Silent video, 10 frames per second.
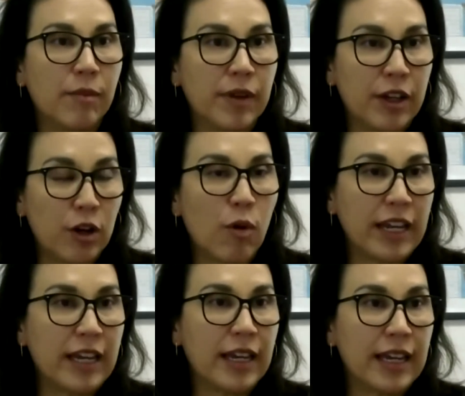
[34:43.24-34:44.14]
in
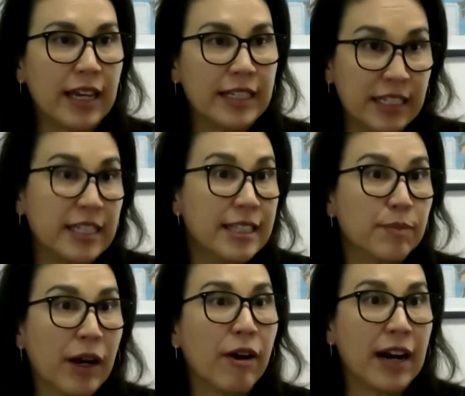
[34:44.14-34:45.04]
Hawaii is a decent
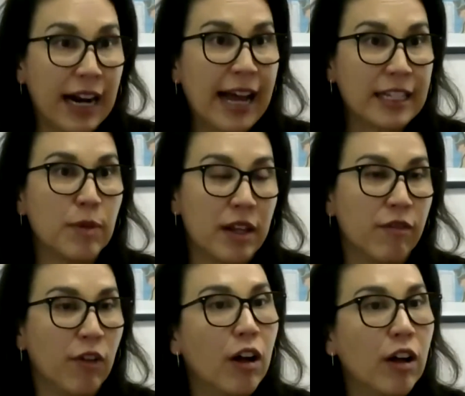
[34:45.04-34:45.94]
parent and has been
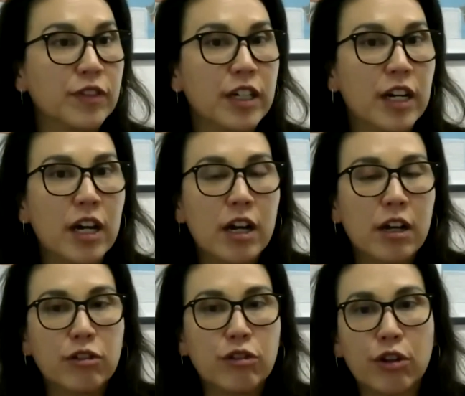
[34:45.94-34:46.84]
involved.
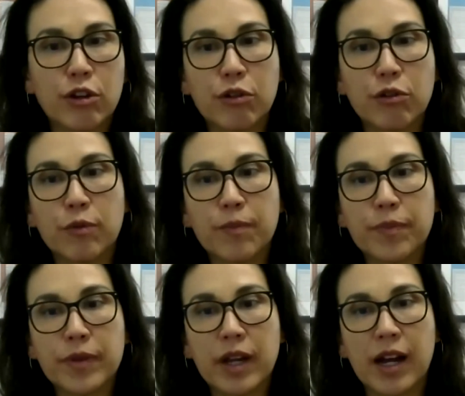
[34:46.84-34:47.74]
So
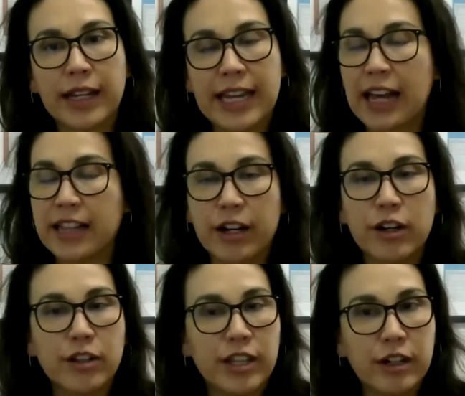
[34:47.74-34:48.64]
yeah,
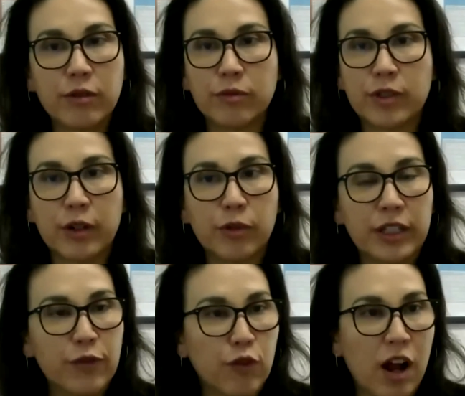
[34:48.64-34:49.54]
they're
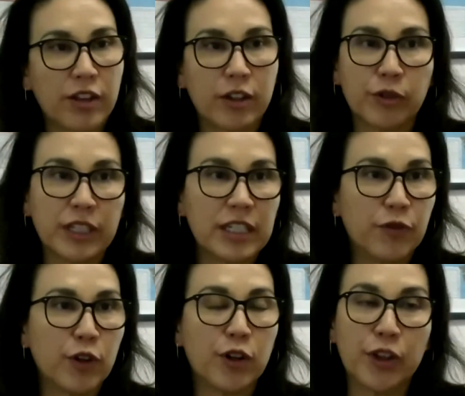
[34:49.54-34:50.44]
really fraught. They're really
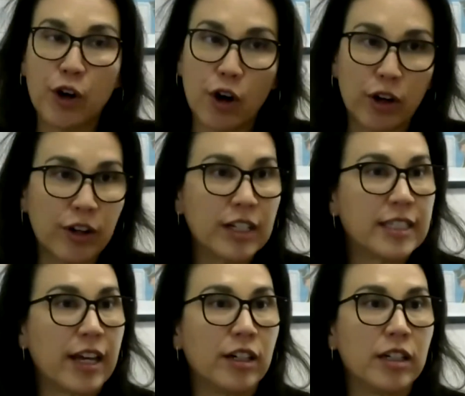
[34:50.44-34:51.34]
difficult. They're harder to
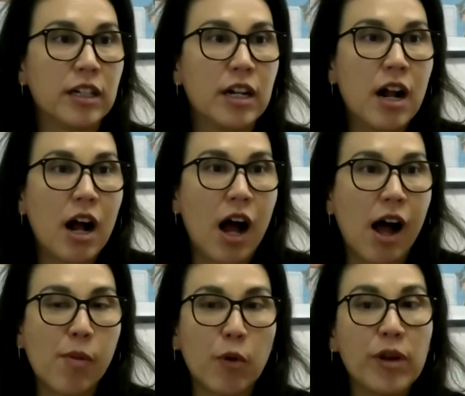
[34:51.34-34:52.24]
settle.
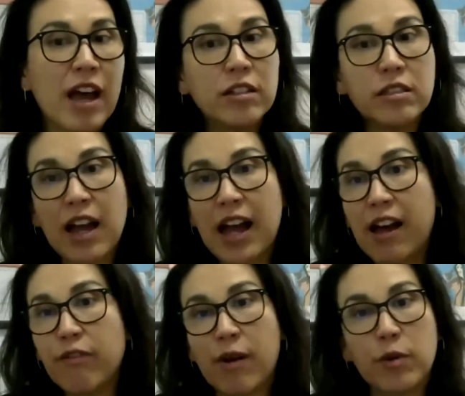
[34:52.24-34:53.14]
But we also
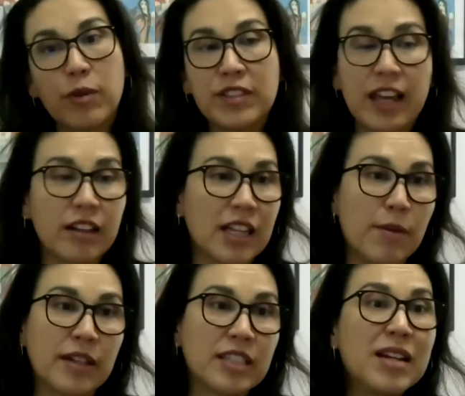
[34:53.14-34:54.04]
have, I mean, we've set them,
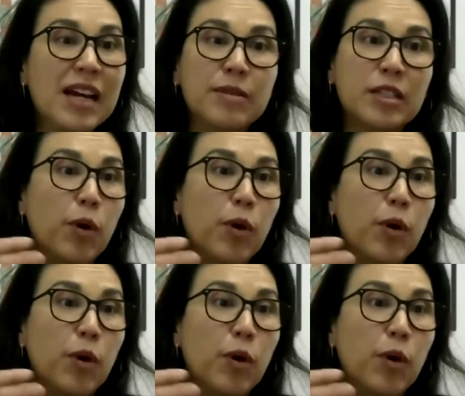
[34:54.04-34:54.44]
and sometimes it's